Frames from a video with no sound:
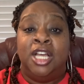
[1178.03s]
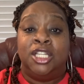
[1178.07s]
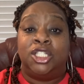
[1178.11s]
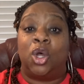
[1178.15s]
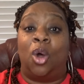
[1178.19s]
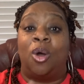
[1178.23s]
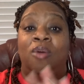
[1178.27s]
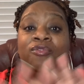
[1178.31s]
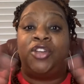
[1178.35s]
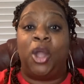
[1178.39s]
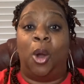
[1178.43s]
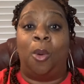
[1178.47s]

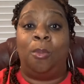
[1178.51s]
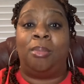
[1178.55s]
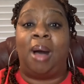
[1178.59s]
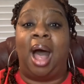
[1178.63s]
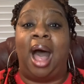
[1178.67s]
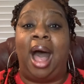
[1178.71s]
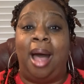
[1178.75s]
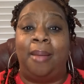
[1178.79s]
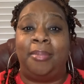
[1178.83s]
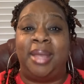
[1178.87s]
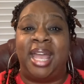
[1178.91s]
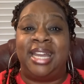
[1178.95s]
So if your
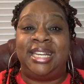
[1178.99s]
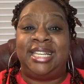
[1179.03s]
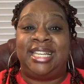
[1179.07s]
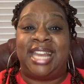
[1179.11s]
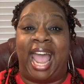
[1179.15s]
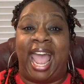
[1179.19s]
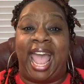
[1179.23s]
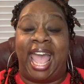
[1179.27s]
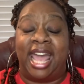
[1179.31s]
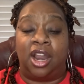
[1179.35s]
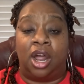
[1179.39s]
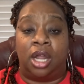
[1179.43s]
mom and
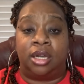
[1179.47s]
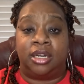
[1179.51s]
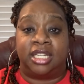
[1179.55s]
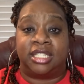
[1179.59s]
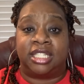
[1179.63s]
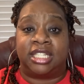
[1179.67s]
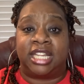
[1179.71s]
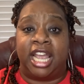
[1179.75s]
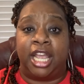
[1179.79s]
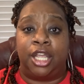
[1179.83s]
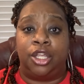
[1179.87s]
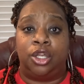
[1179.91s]
dad
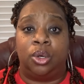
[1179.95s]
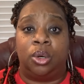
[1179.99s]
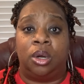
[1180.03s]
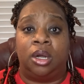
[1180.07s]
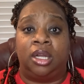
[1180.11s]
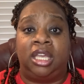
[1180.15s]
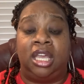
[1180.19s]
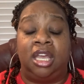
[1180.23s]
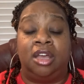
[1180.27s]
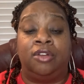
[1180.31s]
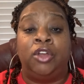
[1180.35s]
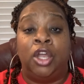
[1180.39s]
understand you're a
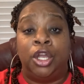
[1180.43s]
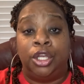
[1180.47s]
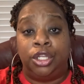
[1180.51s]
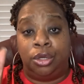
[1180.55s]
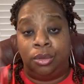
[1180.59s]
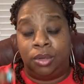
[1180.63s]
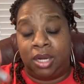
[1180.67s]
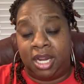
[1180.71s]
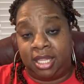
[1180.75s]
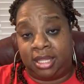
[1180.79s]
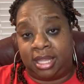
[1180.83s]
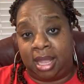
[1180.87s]
gift, you
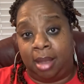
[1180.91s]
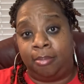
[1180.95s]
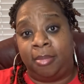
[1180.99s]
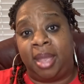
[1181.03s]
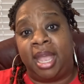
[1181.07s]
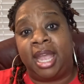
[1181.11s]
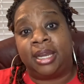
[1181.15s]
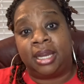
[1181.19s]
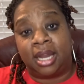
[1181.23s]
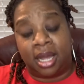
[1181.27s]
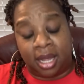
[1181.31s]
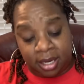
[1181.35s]
need that
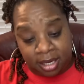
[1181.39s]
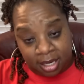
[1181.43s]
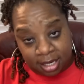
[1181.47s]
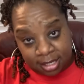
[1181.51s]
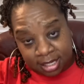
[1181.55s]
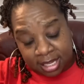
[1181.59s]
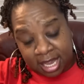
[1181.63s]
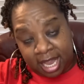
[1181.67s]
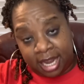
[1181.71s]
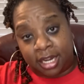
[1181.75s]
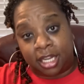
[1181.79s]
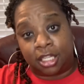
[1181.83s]
man to
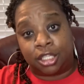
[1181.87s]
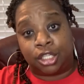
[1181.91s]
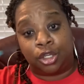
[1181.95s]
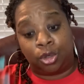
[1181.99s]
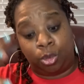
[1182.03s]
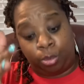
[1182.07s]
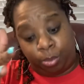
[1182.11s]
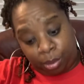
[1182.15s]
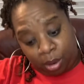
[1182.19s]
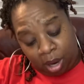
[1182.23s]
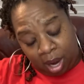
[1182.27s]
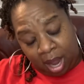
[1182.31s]
understand it too,
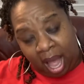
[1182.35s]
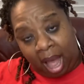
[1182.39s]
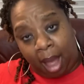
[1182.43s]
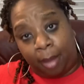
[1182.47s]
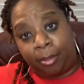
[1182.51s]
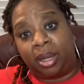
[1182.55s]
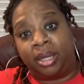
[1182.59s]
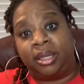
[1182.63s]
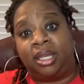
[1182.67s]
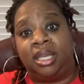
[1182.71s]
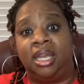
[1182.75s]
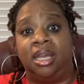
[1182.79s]
bro. I'm
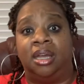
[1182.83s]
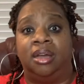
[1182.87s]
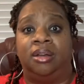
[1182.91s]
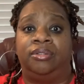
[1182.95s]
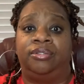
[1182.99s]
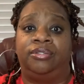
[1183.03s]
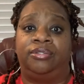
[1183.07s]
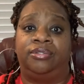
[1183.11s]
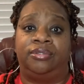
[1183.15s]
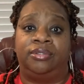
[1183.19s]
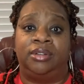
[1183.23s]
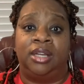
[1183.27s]
a
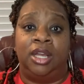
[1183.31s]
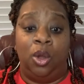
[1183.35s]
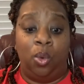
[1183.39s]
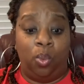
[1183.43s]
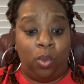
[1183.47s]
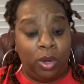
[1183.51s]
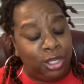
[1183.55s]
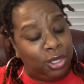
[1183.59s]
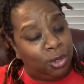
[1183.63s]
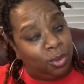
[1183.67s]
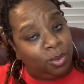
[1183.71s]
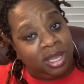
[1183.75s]
gift.
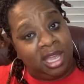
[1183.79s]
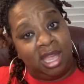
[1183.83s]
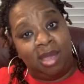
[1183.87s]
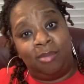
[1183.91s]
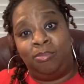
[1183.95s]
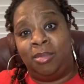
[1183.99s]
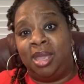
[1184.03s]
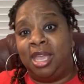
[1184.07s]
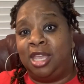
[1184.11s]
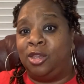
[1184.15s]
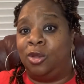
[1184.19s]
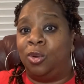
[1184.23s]
When you get
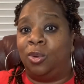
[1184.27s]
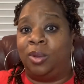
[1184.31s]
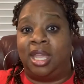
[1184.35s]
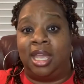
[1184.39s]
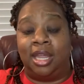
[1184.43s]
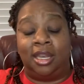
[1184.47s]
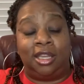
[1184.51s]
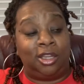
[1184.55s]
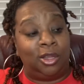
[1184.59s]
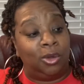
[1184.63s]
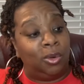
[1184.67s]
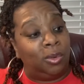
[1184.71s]
me, you
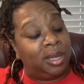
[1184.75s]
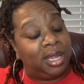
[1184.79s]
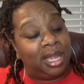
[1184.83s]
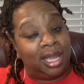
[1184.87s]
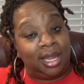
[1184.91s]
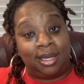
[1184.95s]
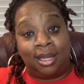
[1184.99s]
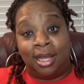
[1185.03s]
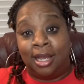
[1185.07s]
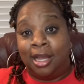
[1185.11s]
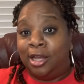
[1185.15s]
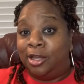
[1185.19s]

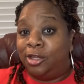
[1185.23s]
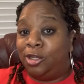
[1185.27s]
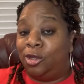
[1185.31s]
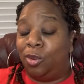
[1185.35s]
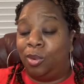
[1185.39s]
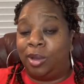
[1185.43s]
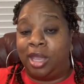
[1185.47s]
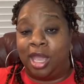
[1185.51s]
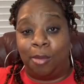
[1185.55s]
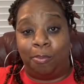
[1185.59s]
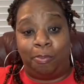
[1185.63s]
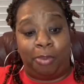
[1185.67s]

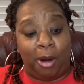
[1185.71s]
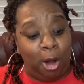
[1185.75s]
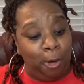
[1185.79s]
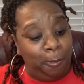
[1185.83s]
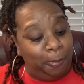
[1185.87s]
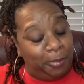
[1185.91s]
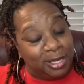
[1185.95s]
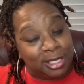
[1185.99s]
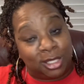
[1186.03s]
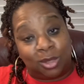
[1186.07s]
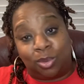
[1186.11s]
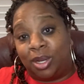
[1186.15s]
get
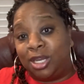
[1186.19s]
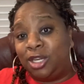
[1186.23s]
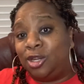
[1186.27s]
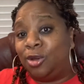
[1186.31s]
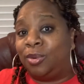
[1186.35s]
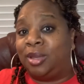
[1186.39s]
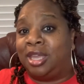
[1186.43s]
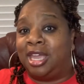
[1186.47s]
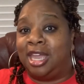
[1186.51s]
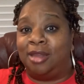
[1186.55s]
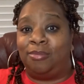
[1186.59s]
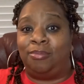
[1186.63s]
purpose. When you
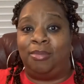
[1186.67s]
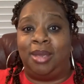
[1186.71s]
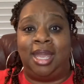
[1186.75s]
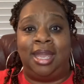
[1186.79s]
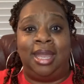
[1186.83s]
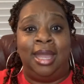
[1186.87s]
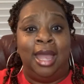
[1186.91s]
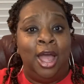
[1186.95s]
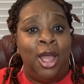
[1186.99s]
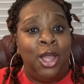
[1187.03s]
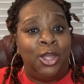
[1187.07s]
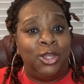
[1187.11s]
get
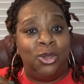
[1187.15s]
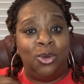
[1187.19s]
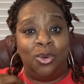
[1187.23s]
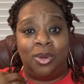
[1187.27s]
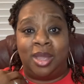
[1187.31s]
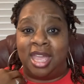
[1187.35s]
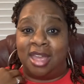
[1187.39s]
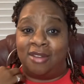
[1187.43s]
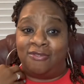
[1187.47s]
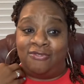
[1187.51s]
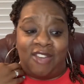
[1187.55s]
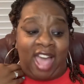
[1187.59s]
me, you
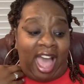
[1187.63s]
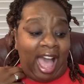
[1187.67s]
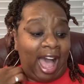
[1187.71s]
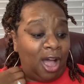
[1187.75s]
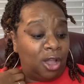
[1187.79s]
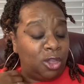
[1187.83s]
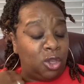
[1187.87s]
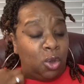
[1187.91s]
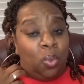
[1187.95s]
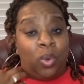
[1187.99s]
get value.